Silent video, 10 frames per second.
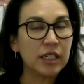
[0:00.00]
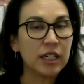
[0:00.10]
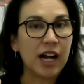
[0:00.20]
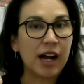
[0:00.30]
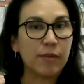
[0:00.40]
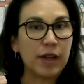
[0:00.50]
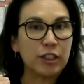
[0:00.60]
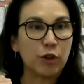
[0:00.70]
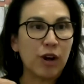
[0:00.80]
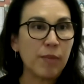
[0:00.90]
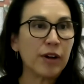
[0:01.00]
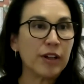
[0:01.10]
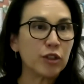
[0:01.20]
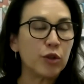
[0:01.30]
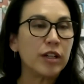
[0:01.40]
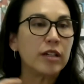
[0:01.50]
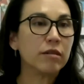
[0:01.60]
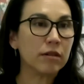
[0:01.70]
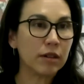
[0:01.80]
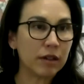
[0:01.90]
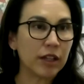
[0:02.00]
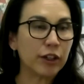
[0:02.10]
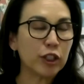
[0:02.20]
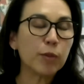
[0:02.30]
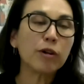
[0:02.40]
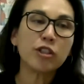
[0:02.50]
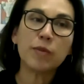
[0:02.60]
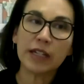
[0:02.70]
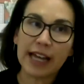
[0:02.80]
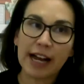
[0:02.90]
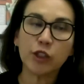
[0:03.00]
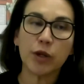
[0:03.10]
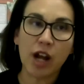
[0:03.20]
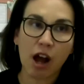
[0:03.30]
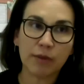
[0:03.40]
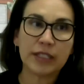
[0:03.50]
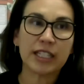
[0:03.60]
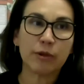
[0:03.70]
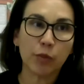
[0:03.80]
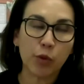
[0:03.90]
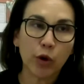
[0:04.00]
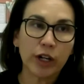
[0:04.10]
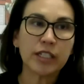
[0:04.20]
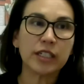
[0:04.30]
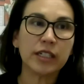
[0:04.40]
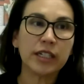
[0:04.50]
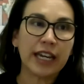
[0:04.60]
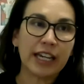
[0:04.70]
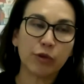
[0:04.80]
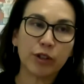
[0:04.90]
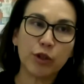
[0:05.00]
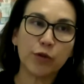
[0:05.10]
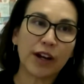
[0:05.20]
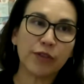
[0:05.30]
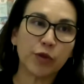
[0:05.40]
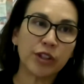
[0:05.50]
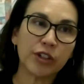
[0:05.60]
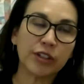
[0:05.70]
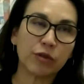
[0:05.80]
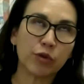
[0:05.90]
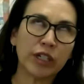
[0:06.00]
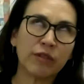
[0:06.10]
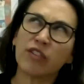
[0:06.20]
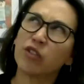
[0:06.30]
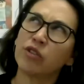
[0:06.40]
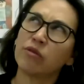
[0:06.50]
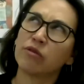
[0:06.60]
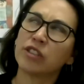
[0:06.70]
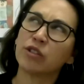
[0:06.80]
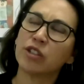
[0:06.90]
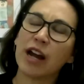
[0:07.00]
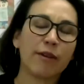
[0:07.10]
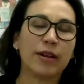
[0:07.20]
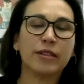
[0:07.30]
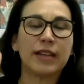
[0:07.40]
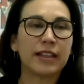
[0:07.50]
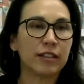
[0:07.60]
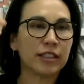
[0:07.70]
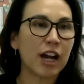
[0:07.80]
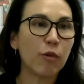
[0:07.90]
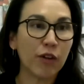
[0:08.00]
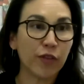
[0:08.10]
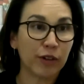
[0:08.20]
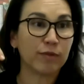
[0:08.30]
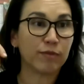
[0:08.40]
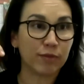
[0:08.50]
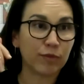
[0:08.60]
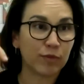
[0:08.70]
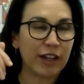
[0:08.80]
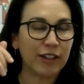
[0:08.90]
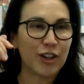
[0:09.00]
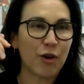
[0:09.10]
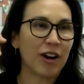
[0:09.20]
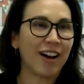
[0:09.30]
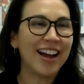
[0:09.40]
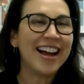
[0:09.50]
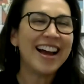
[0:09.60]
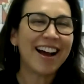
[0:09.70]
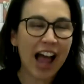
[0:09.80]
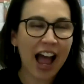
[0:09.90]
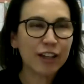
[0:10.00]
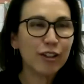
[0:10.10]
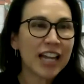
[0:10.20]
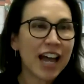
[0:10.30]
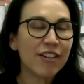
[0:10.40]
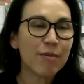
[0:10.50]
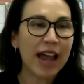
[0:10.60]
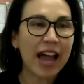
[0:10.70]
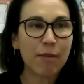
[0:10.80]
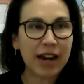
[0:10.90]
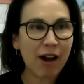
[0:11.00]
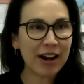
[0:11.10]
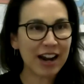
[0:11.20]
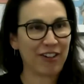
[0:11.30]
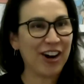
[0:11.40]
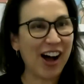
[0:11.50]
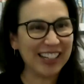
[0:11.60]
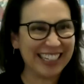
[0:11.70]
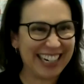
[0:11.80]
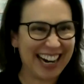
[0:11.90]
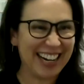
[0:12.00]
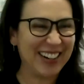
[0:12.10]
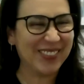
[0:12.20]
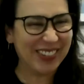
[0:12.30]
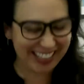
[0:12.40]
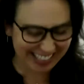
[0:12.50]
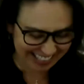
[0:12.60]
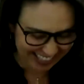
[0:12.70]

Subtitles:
And so grandparents they're supposed to be allowed to anonymously report 832-533-5300. Anyways, this child welfare, I used to know it. I used to have it in my head, but now I never call it anymore.